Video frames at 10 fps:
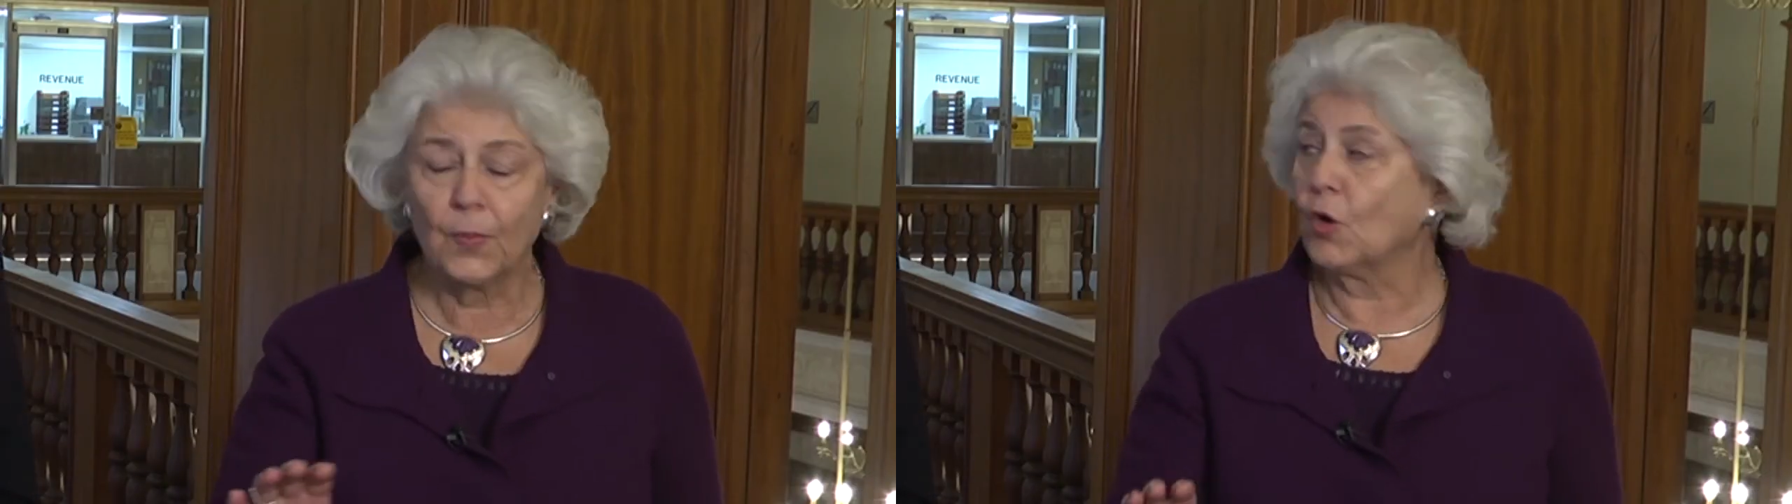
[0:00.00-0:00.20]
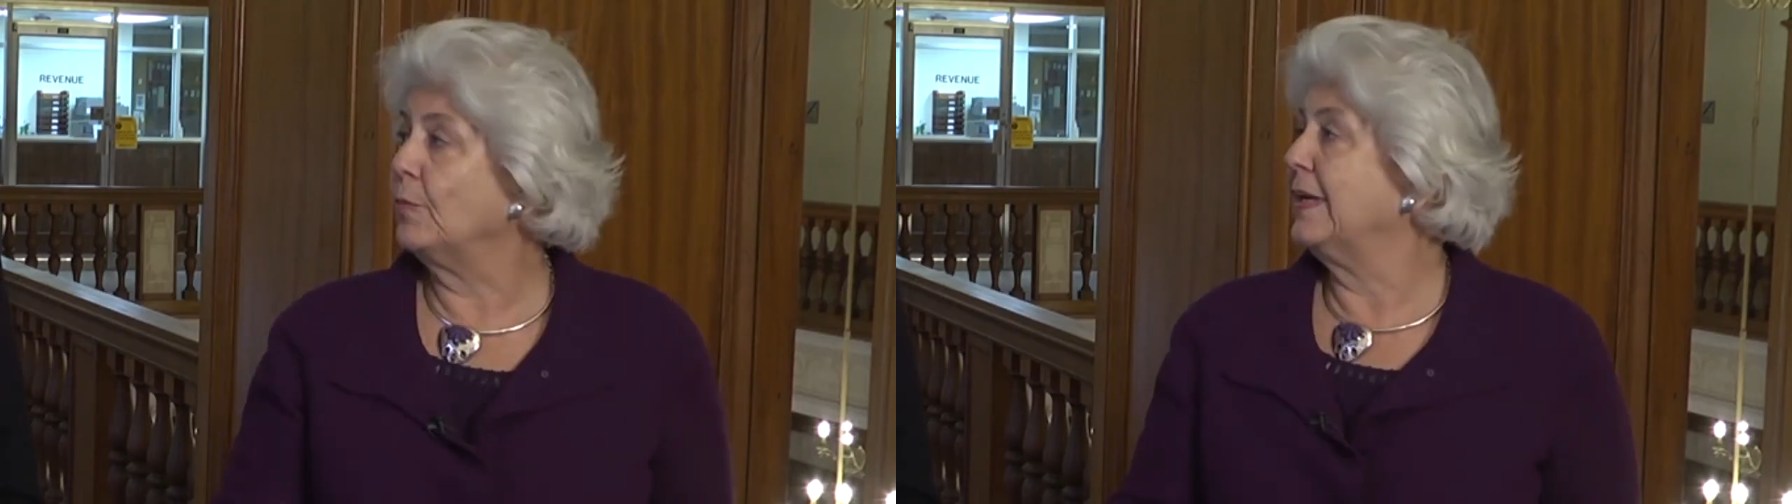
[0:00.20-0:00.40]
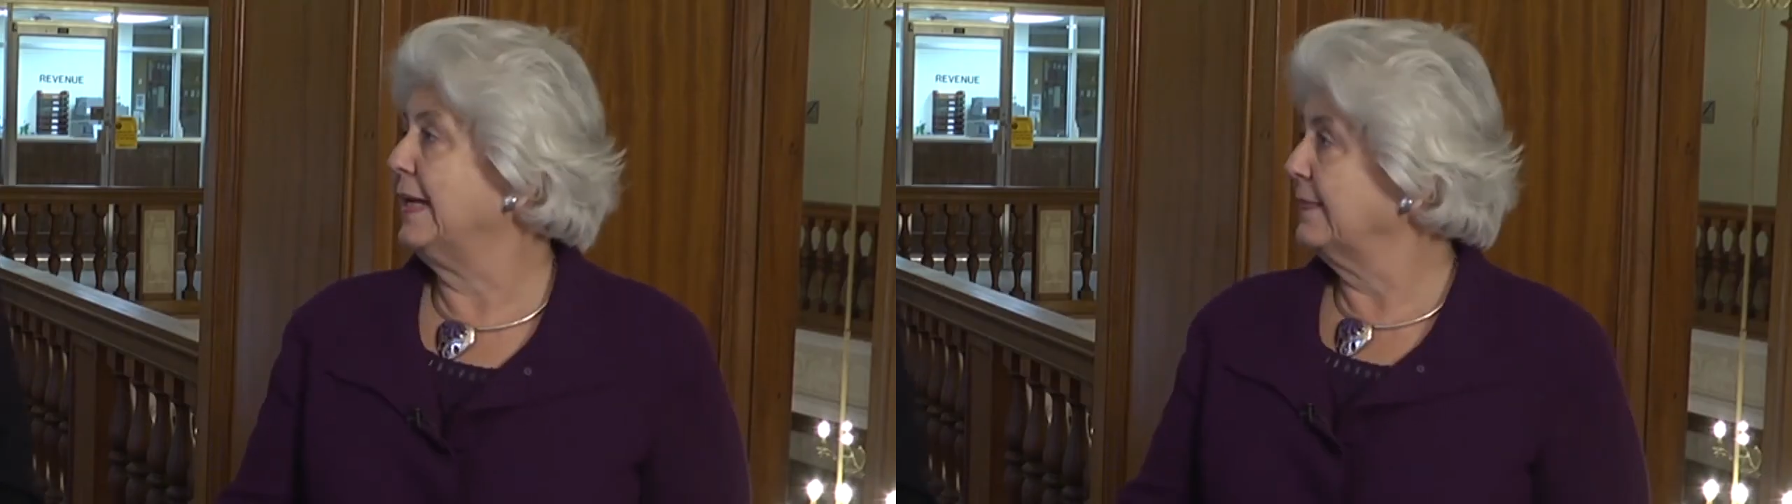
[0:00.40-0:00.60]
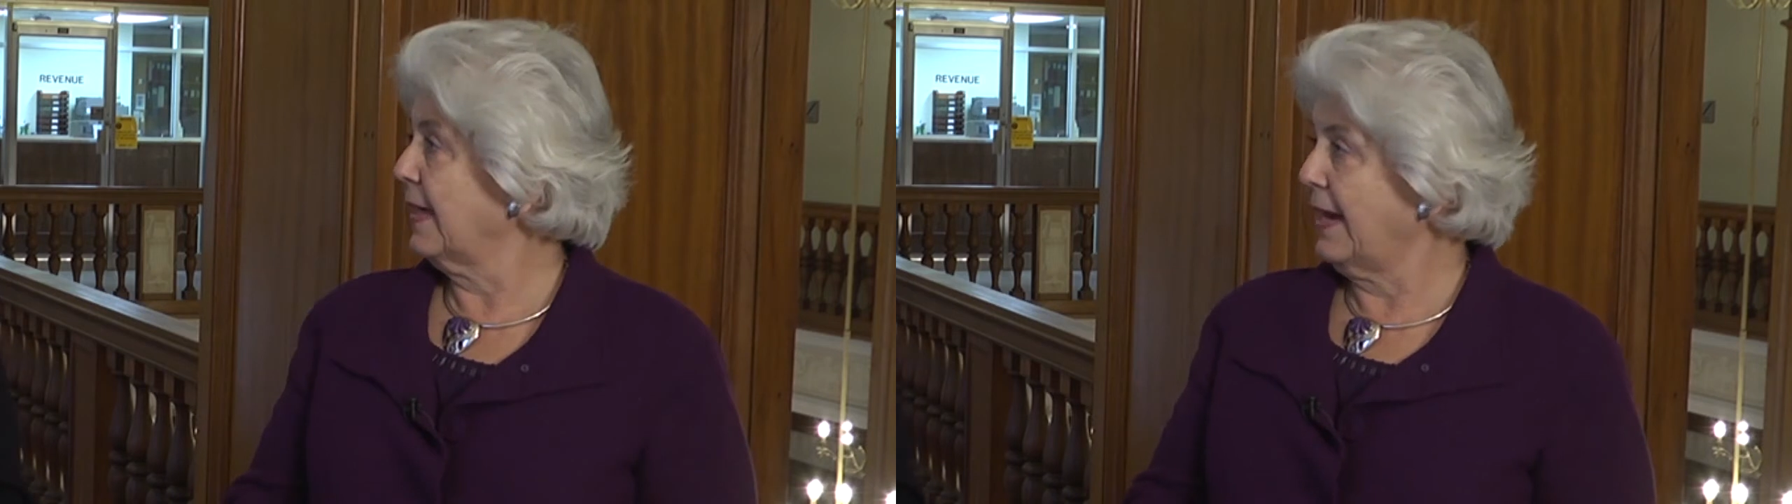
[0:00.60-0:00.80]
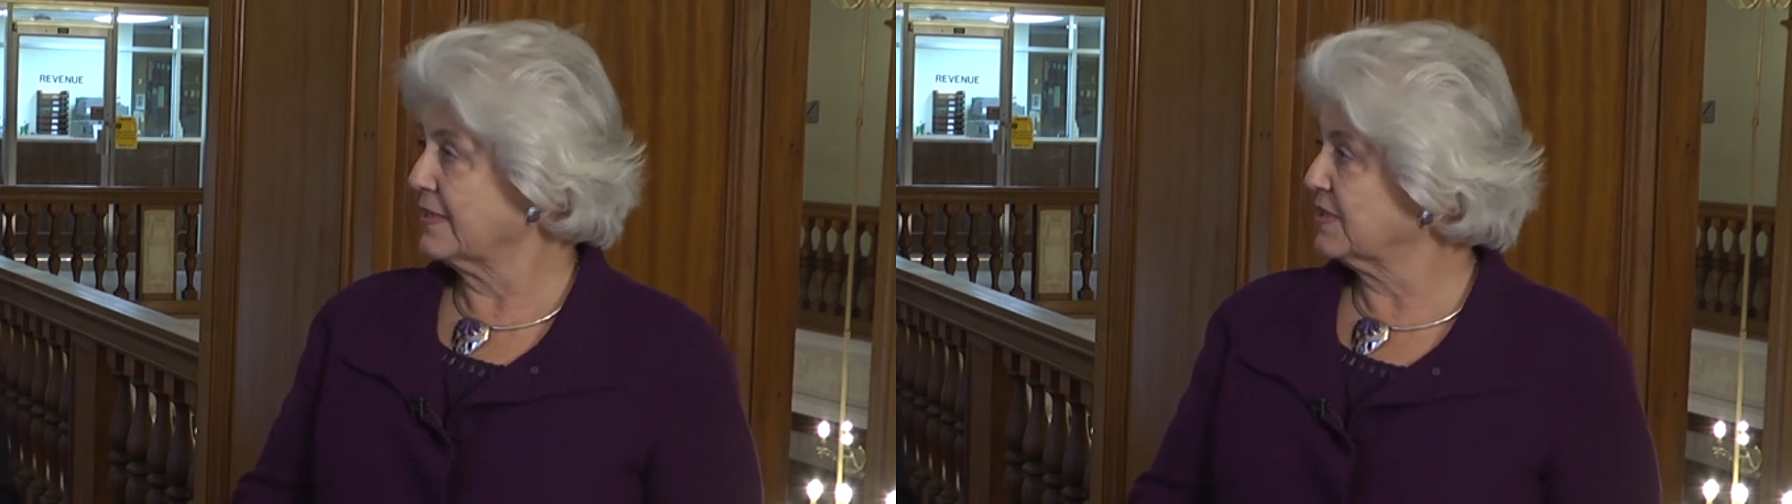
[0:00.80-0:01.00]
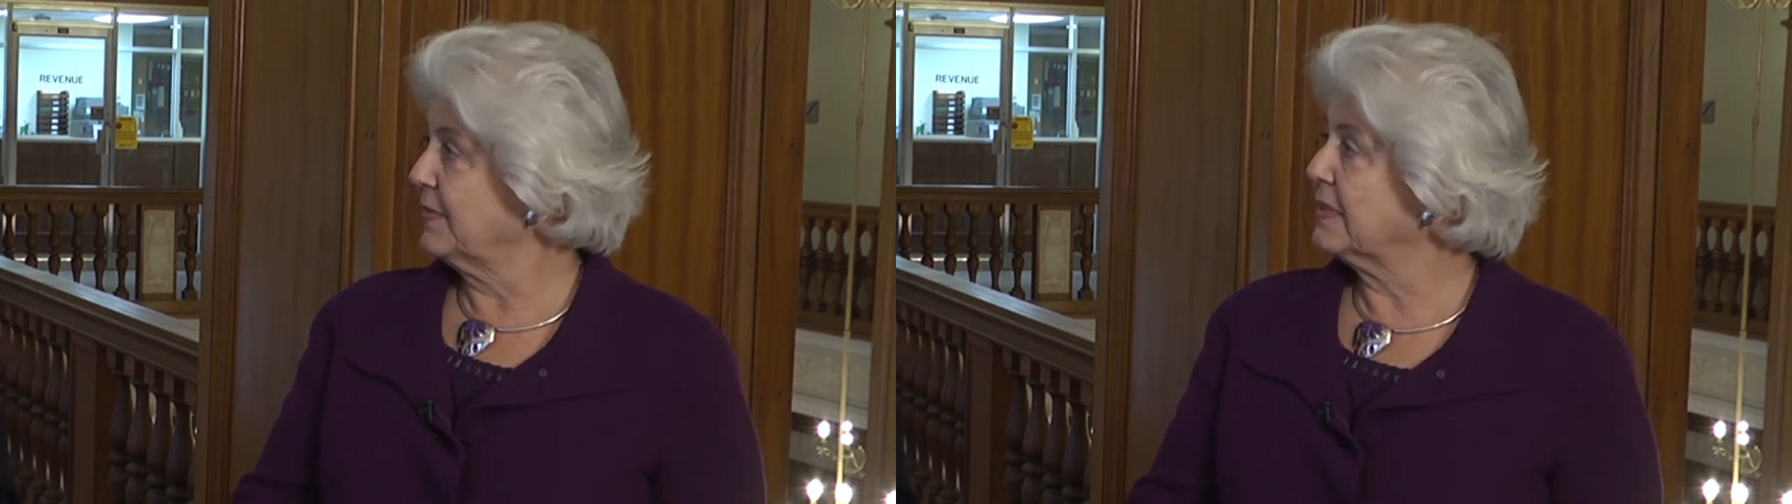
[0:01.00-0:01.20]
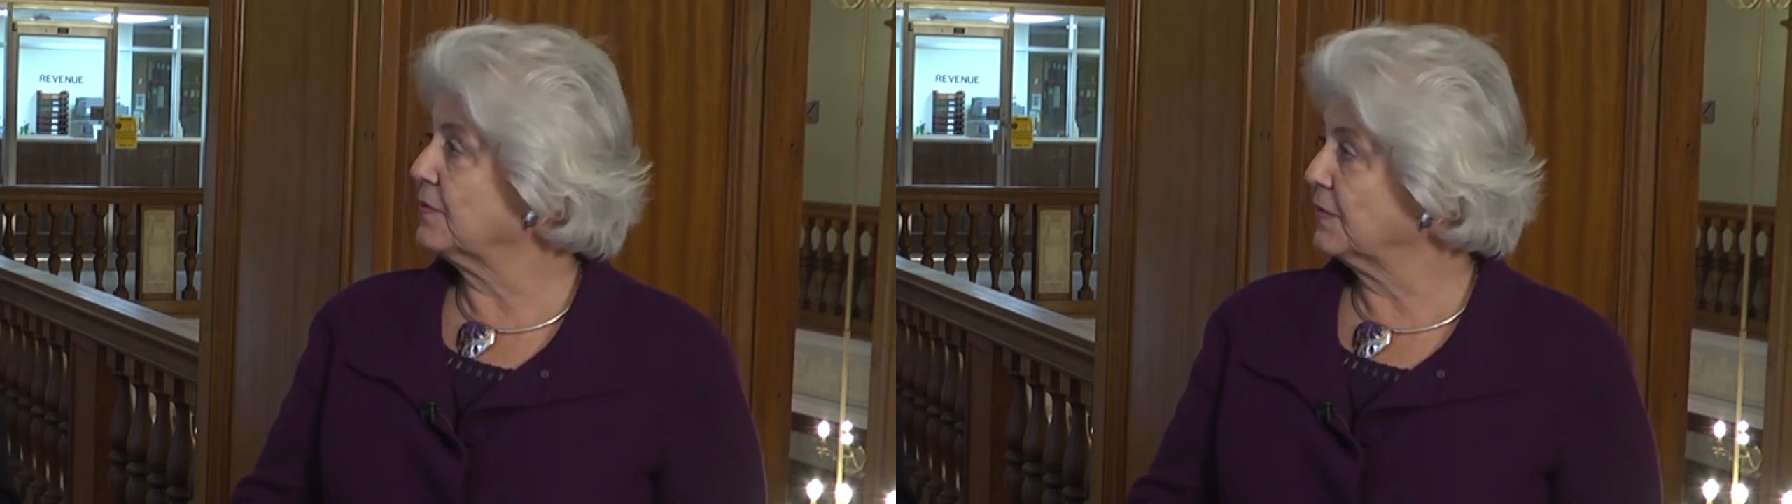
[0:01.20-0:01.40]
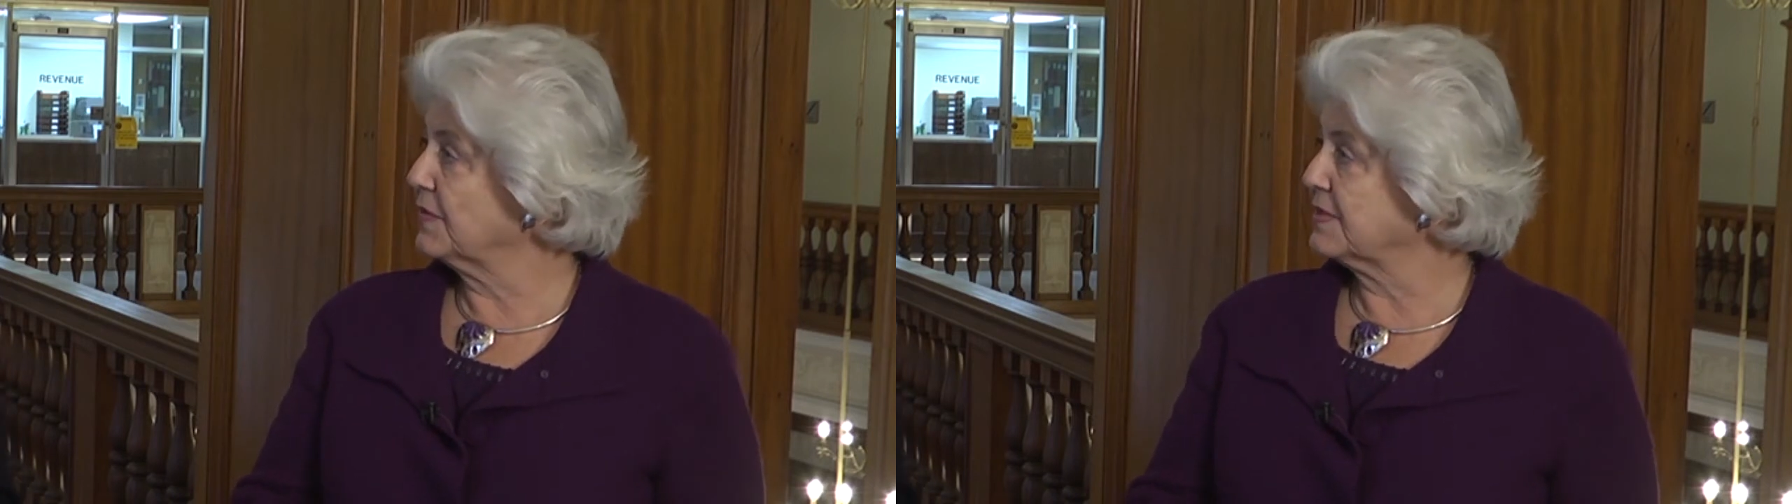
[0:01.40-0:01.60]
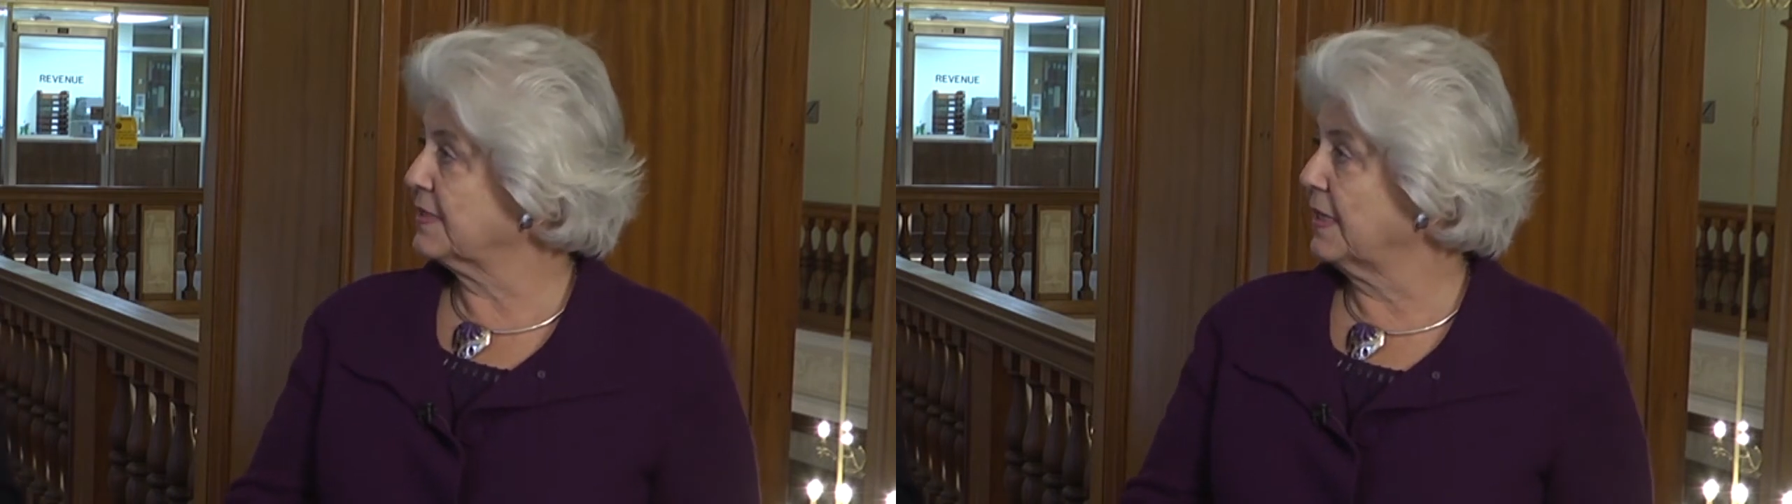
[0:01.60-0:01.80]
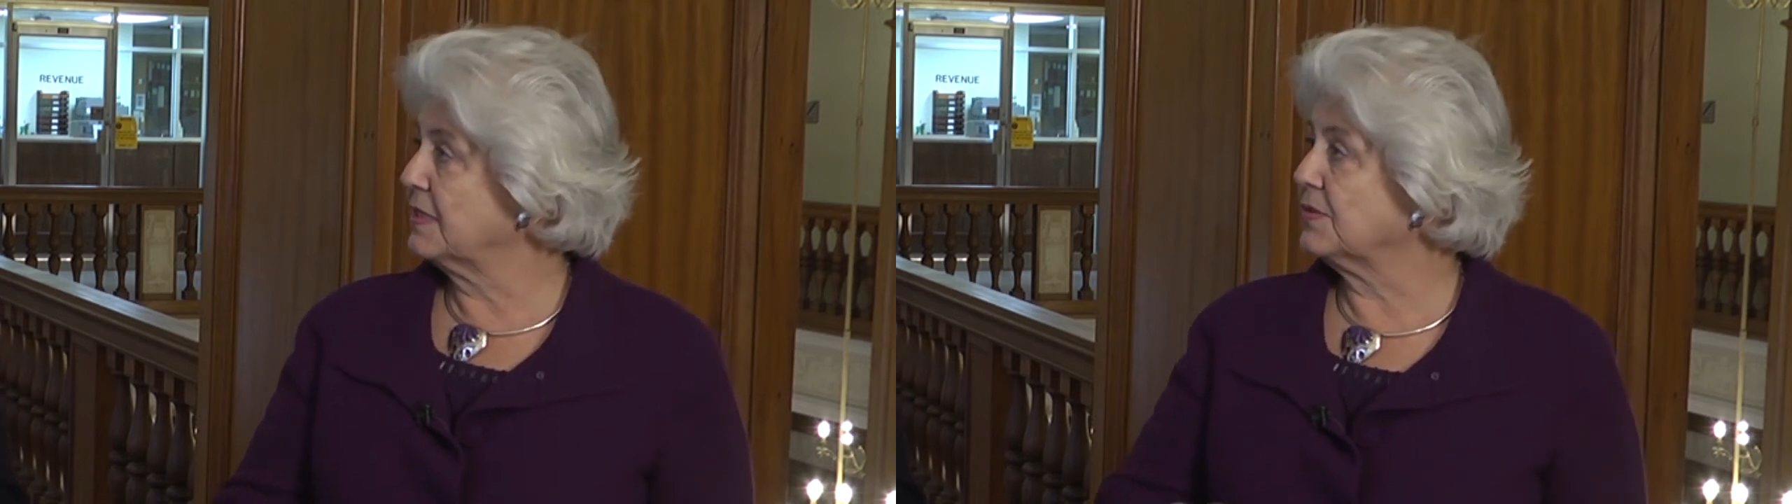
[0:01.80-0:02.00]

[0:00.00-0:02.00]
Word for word: permitting that has to be done with the city.